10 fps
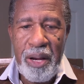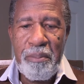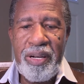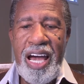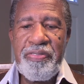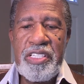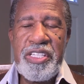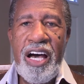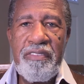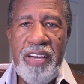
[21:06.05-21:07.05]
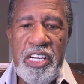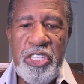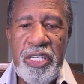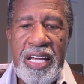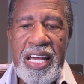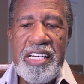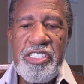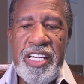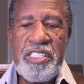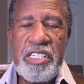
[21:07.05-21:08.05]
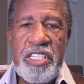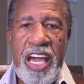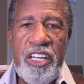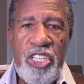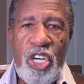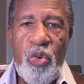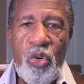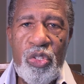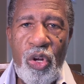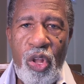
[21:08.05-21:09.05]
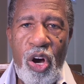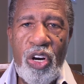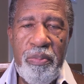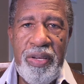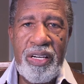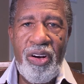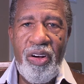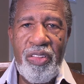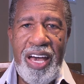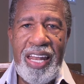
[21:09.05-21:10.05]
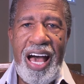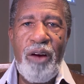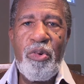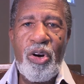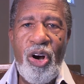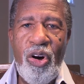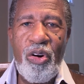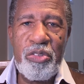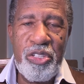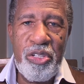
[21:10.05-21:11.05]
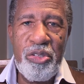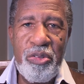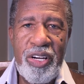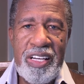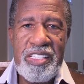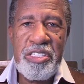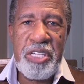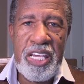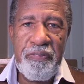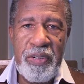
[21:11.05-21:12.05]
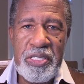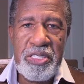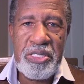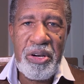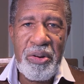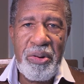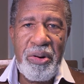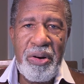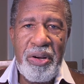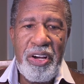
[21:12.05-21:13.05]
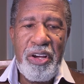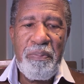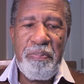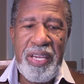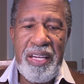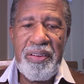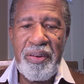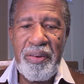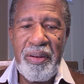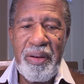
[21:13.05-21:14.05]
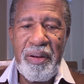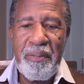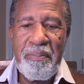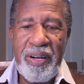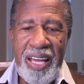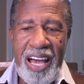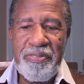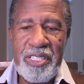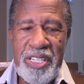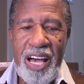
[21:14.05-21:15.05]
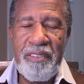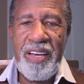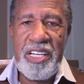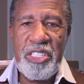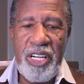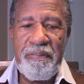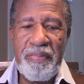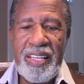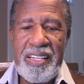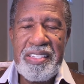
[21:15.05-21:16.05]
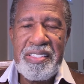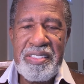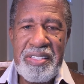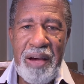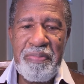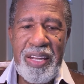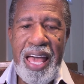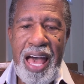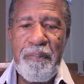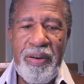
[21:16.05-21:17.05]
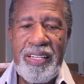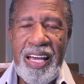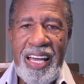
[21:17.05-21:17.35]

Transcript: But after salvation, Jesus said, "You will no longer be called that. I will call you Cephas or Peter." But after salvation, something happened.